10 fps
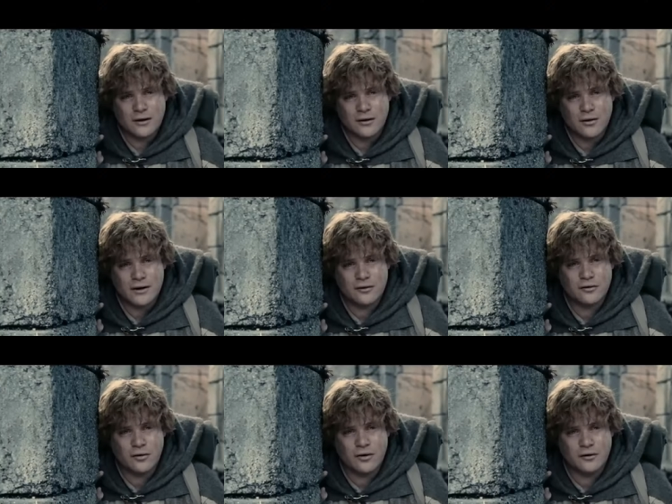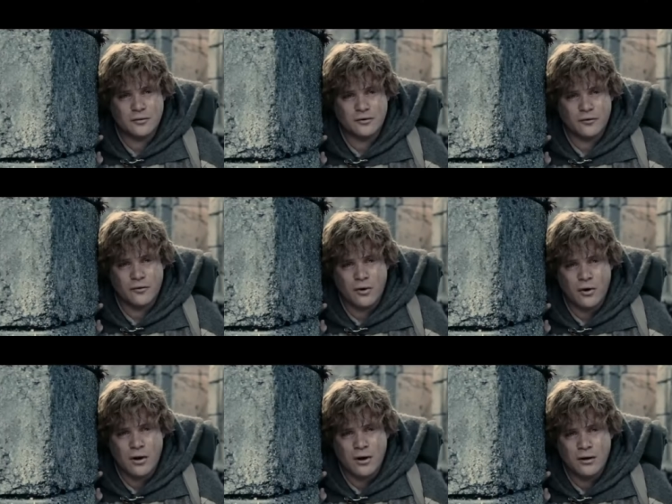like in the great stories, Mr.
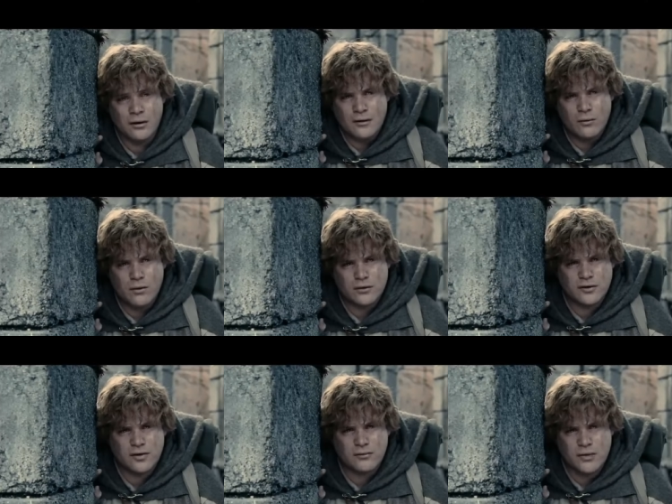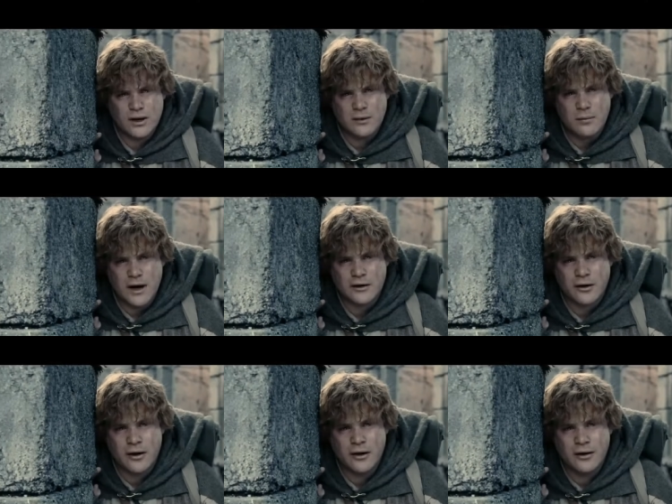Frodo. The ones that really
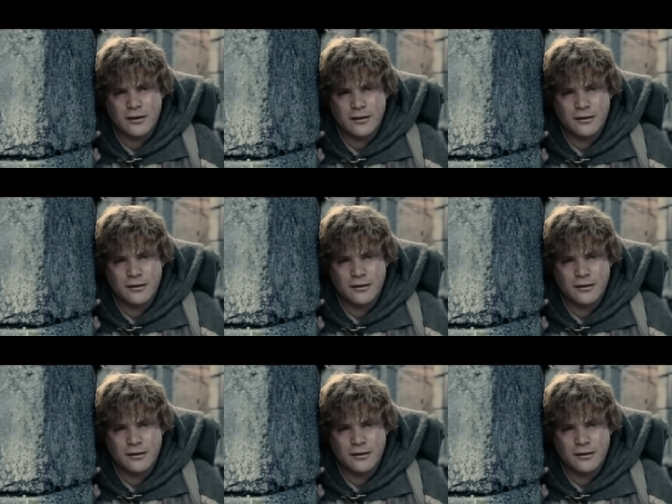mattered.